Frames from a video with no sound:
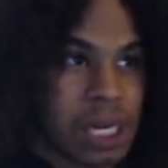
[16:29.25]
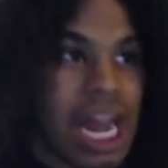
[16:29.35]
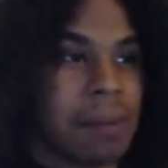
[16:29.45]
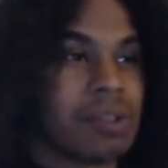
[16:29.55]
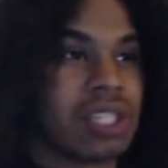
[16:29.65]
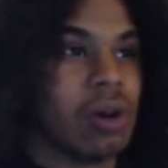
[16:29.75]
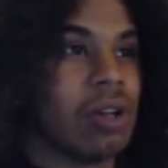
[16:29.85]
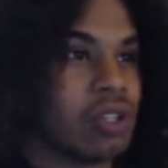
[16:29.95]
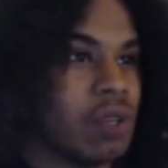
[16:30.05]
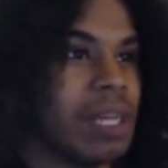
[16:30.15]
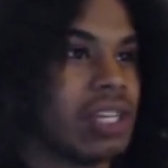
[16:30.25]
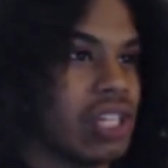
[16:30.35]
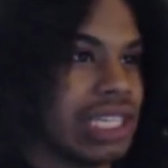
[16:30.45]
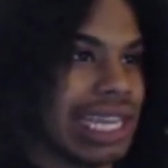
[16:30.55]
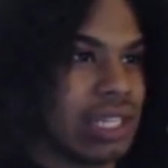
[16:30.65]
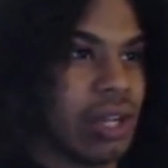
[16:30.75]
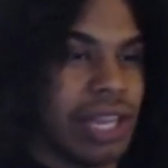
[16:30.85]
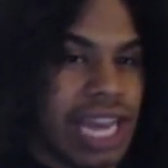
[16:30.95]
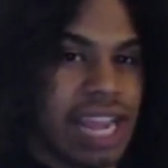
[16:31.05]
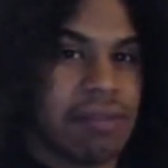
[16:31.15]
I'm still assuming she takes on the
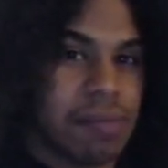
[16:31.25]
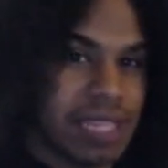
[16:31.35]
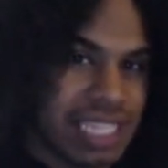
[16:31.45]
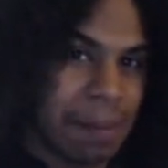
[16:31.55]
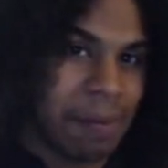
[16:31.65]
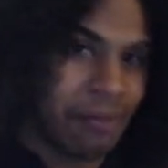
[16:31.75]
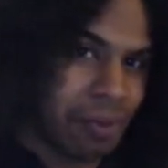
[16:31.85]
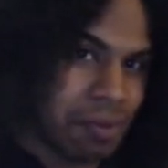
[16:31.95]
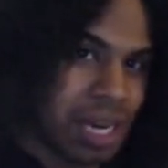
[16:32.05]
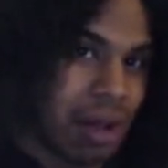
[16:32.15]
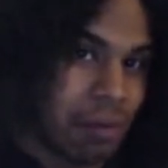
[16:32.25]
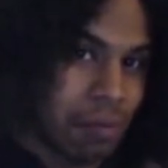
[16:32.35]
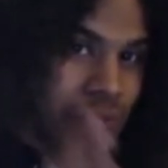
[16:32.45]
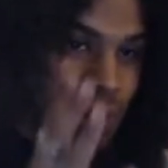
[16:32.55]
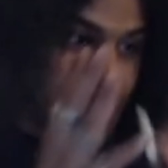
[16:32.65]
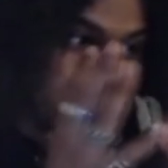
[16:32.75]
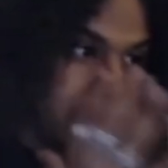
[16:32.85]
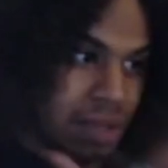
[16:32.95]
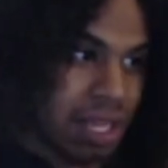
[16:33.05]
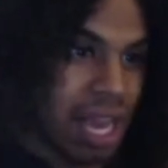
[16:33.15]
name to be separate from
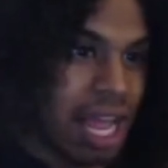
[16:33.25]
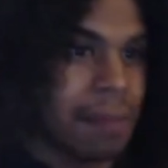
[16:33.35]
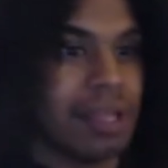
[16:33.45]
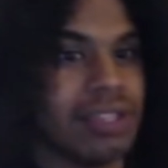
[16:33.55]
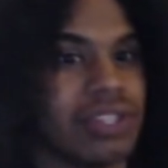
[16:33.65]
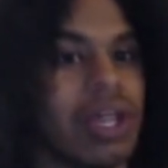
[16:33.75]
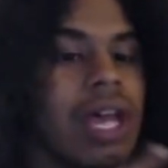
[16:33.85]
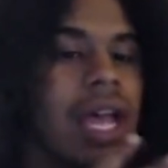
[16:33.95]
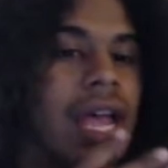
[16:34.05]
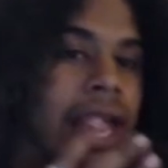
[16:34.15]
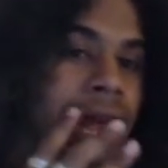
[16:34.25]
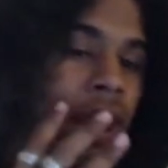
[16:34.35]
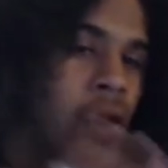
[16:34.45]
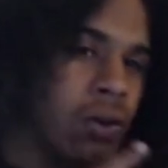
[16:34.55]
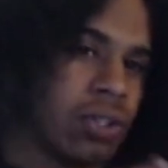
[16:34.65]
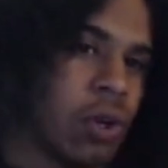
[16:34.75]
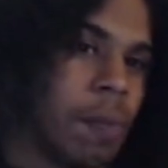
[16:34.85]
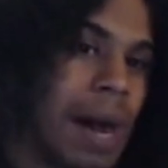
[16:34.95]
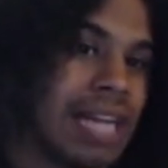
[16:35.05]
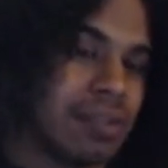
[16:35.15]
the diamonds, and also
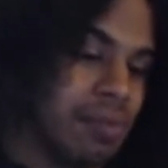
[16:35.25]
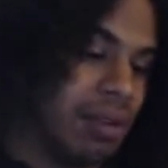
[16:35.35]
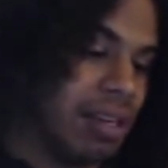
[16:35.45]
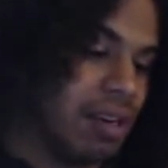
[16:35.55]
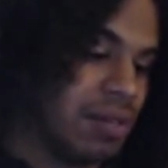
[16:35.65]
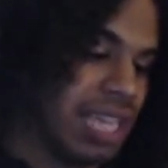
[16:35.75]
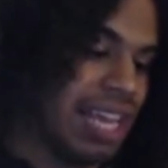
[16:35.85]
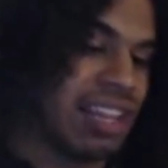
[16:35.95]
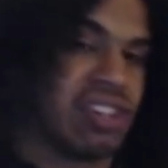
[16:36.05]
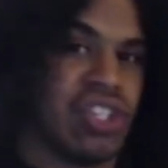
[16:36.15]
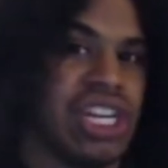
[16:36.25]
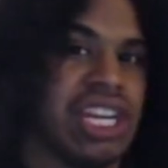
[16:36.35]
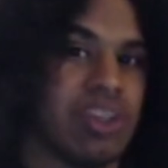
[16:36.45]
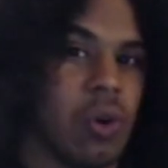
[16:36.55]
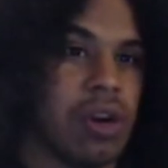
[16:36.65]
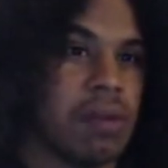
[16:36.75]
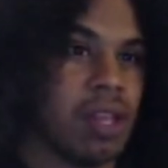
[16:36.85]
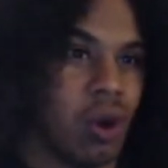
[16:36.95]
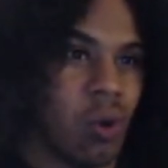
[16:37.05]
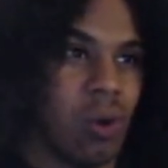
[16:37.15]
possibly to say that she is going to be the
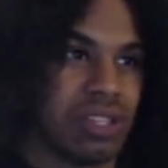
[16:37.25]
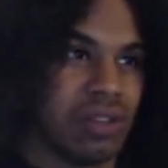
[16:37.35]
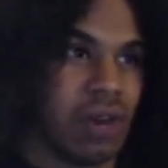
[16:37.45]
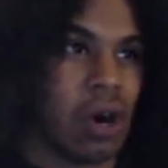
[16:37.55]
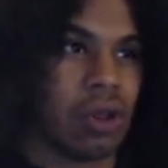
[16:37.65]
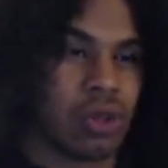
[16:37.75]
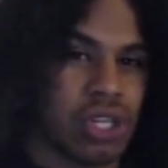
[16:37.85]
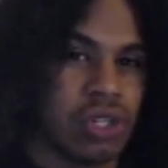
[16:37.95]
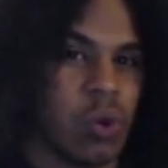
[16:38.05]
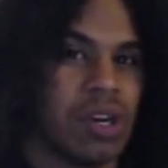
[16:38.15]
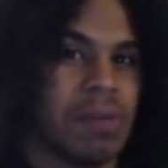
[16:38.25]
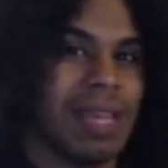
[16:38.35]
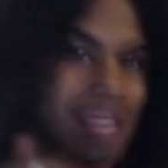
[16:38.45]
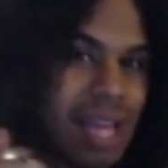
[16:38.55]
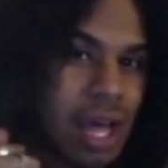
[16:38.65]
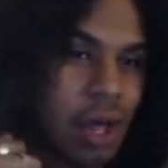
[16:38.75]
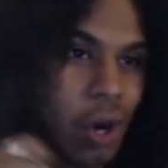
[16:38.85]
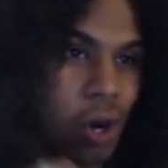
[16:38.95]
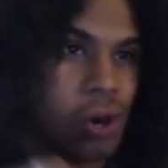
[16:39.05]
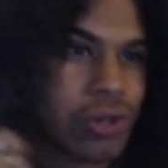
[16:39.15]
Quartz of Earth. She's going to be
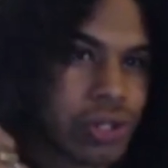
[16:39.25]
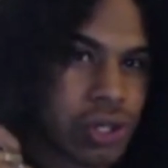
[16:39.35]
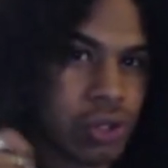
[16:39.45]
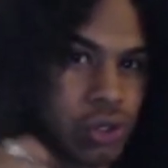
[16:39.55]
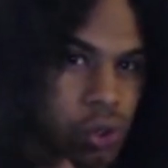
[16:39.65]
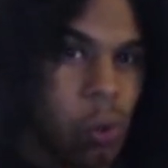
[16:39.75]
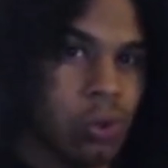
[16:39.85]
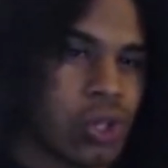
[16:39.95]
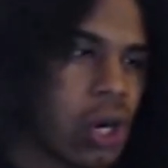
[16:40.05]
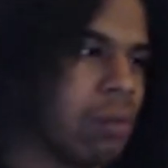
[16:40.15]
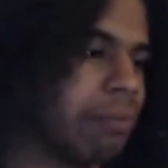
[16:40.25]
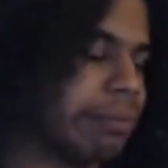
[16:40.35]
Earth's soldier.